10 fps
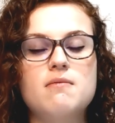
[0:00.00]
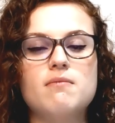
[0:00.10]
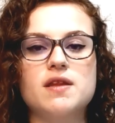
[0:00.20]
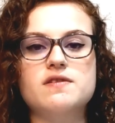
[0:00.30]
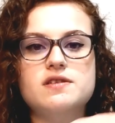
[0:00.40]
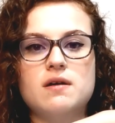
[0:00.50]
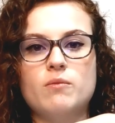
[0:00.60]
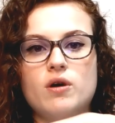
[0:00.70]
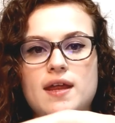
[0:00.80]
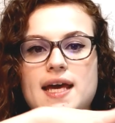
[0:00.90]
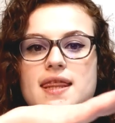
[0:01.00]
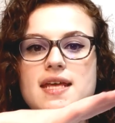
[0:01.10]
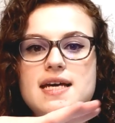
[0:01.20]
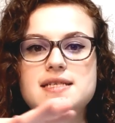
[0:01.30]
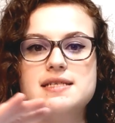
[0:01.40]
Months are more like
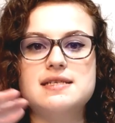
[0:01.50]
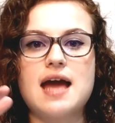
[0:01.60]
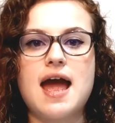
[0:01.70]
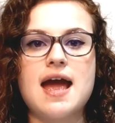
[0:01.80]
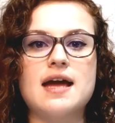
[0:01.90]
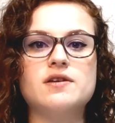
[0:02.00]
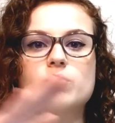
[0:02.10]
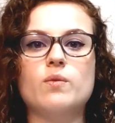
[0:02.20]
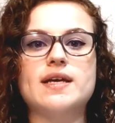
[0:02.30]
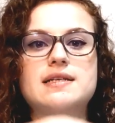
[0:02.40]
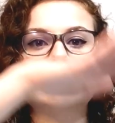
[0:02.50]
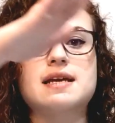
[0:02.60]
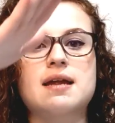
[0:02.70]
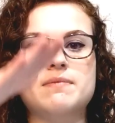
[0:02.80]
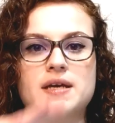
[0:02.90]
this, and weeks
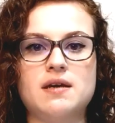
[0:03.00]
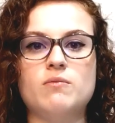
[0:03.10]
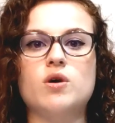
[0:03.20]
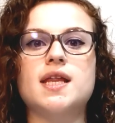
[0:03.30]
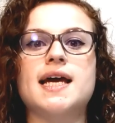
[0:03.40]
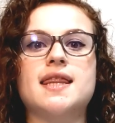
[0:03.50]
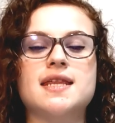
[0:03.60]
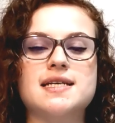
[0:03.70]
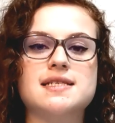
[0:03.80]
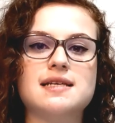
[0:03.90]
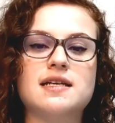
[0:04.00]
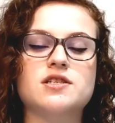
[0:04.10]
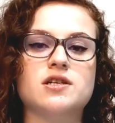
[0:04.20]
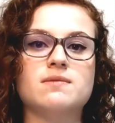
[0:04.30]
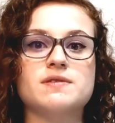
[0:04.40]
can be more like this in
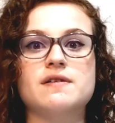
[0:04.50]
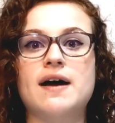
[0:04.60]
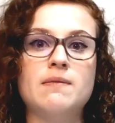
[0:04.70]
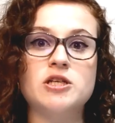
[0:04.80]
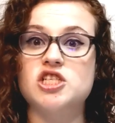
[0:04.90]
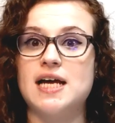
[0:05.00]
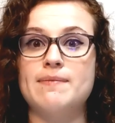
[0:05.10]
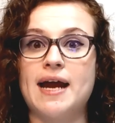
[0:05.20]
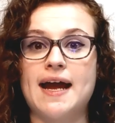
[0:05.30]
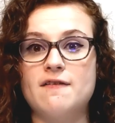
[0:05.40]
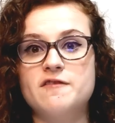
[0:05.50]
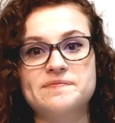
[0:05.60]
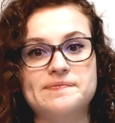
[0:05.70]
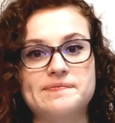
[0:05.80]
terms of how much time I have.